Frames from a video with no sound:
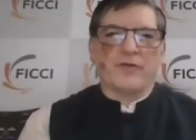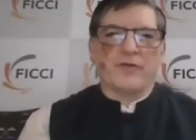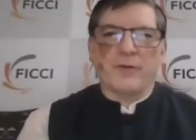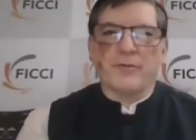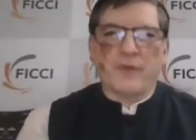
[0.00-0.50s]

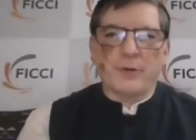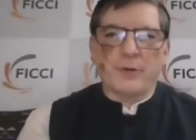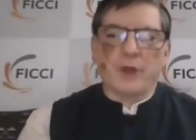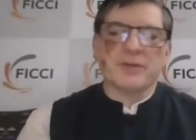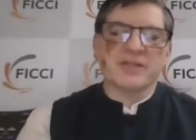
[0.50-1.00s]
from from
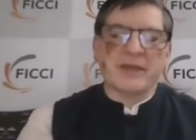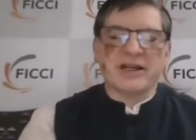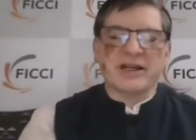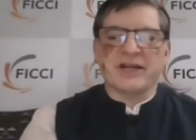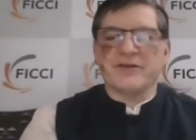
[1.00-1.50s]
your
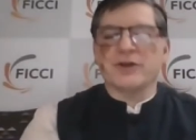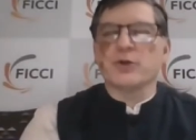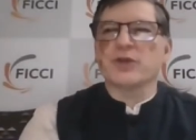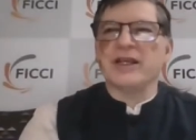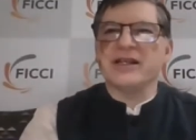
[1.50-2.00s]
perspective, the
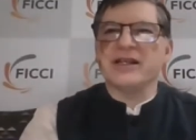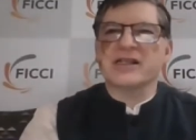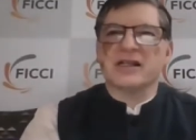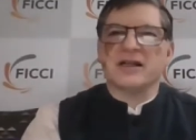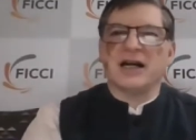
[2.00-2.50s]
two
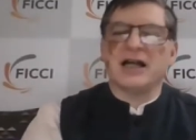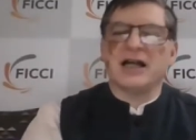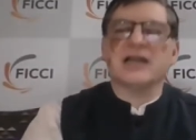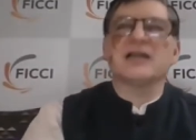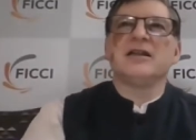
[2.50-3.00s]
things uh,
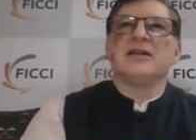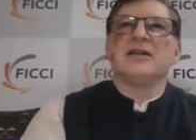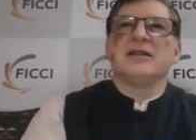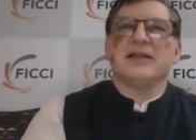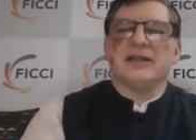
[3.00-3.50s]
are.
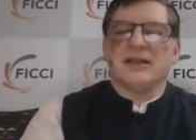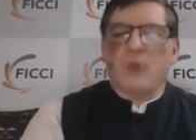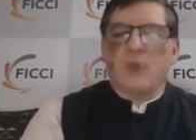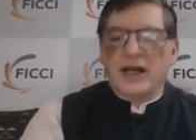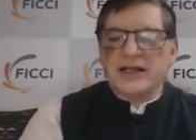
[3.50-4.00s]
Uh,
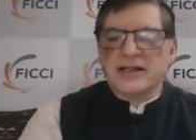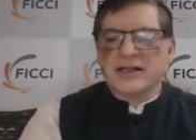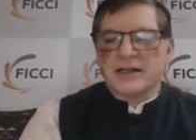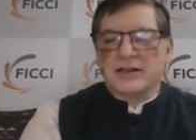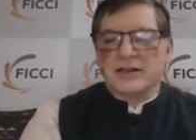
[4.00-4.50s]
one is
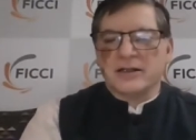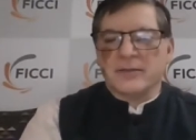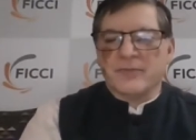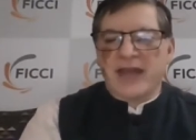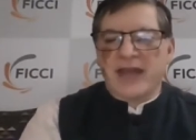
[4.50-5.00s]
uh,
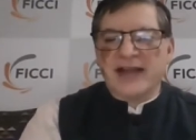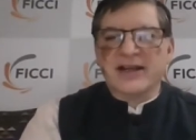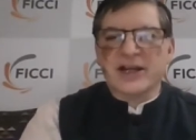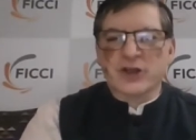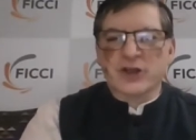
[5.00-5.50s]

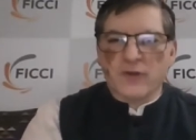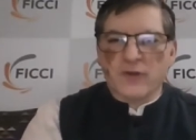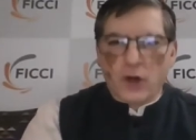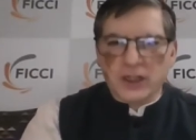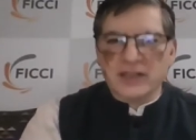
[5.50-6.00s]
aggregation of
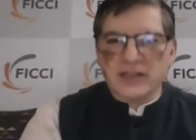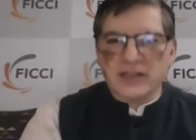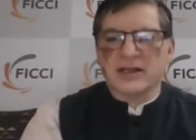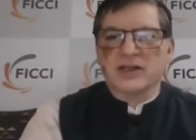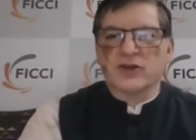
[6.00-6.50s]
orders
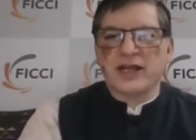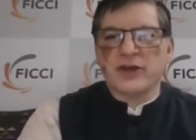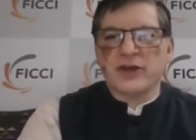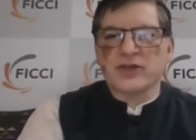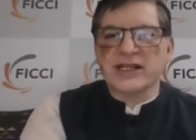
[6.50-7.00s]
so that
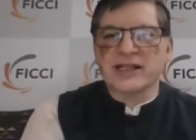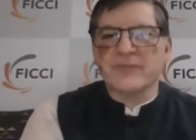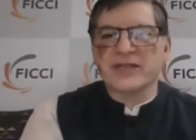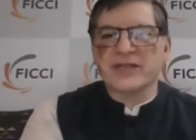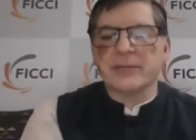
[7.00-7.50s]
you see
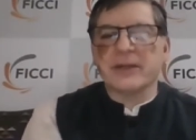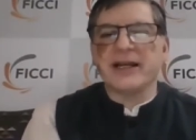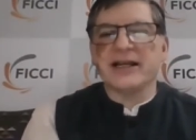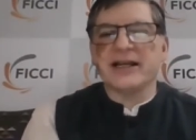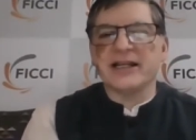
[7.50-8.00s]
some
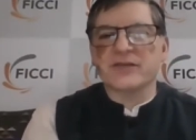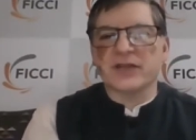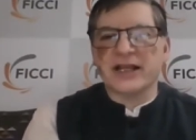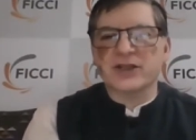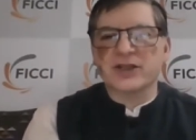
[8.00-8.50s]
visibility at least for the next